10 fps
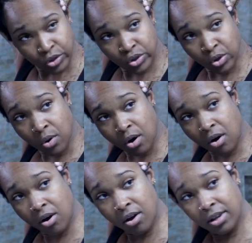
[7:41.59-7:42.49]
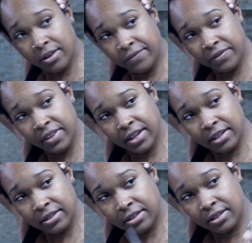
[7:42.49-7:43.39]
So all of
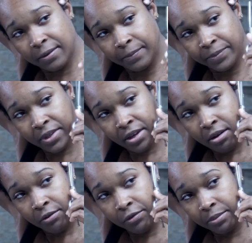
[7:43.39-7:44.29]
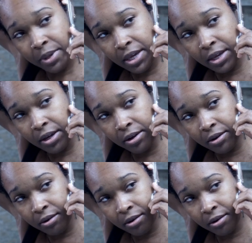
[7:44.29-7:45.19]
this from
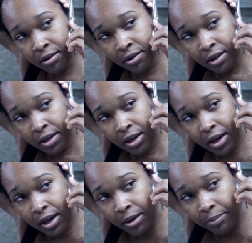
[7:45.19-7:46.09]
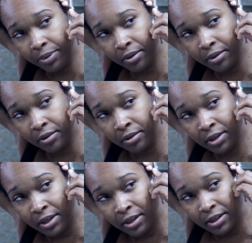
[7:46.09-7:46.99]
here up
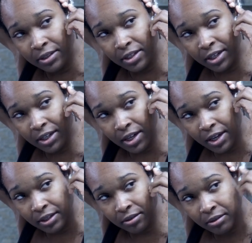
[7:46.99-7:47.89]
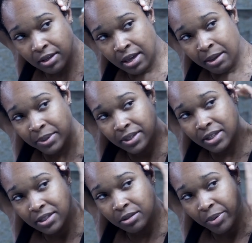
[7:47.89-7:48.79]
is getting cut,
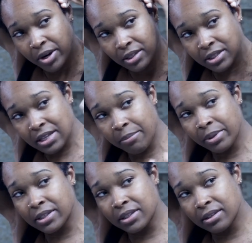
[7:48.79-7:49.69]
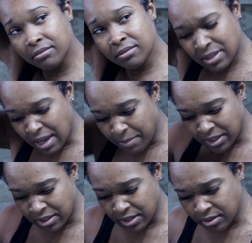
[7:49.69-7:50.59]
because that's the part that's not blended. Does that
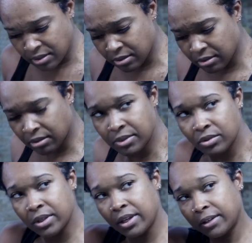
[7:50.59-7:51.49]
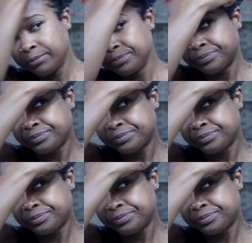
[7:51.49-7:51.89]
make sense? Let me do it again.